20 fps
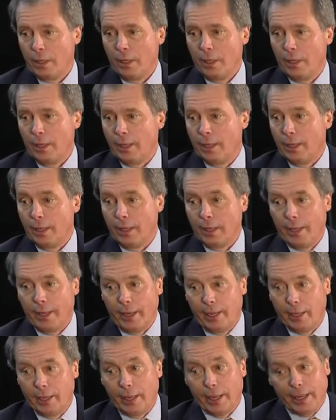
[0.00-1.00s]

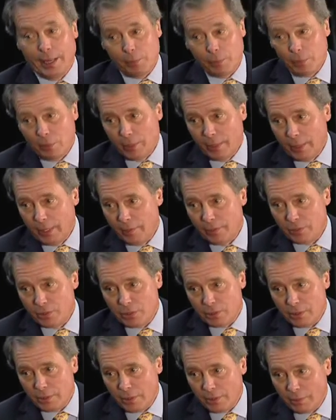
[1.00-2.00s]
and I believe
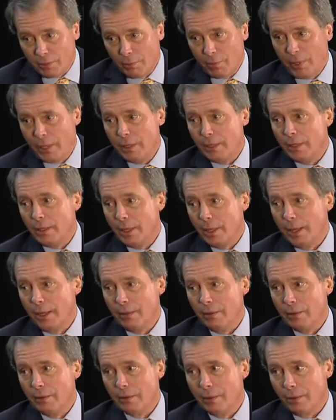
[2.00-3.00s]
still
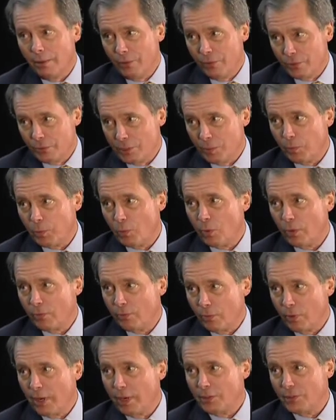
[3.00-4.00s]
maintain all the support
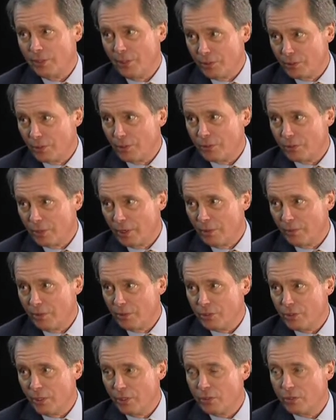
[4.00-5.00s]
for our essential
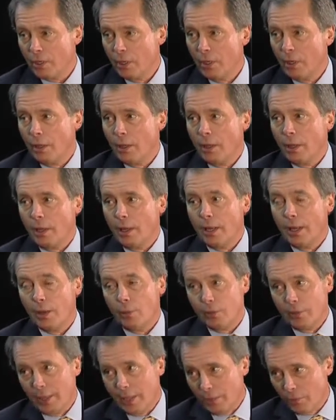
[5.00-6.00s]
services
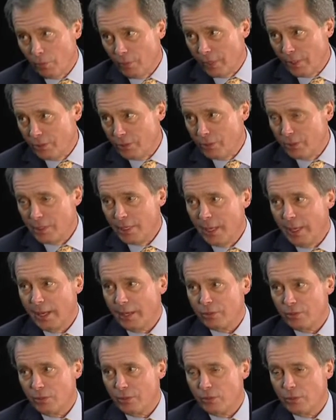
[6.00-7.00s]
without raising
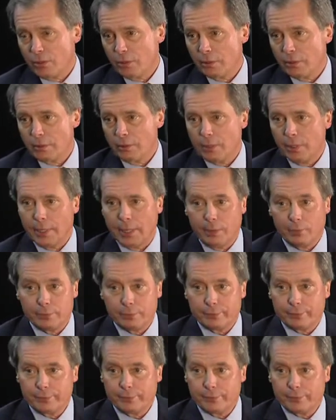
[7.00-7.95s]
taxes. And